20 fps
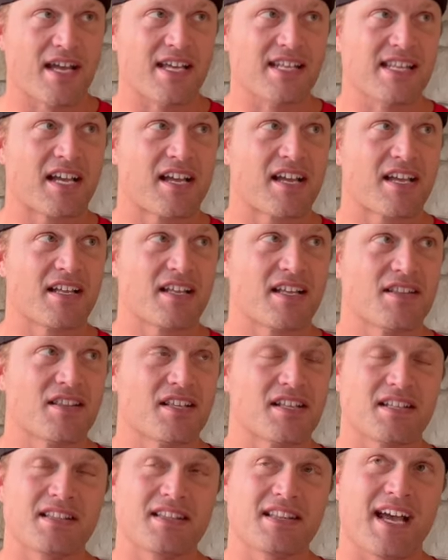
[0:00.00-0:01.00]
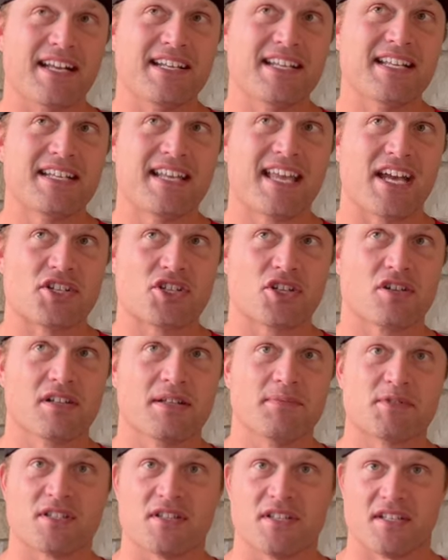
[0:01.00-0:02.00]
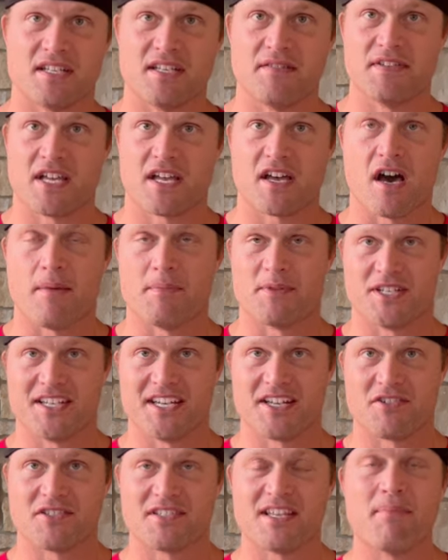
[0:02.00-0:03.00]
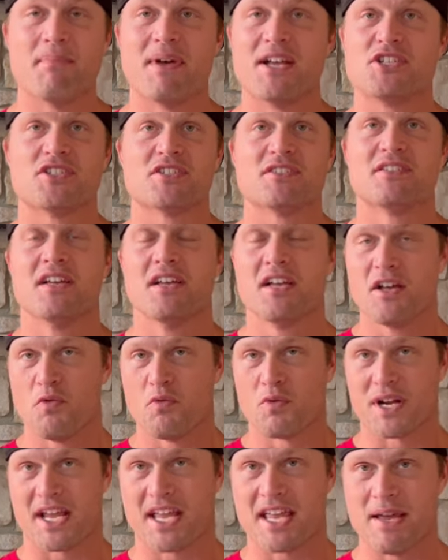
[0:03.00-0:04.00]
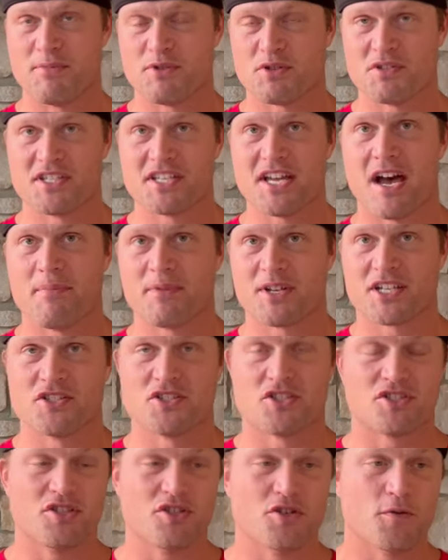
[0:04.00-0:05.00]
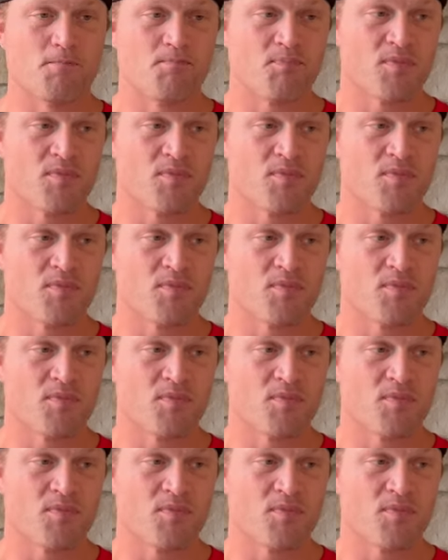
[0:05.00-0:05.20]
And I did catch a glimpse of the TV commentators. They mentioned when it came to Ndamukong Suh,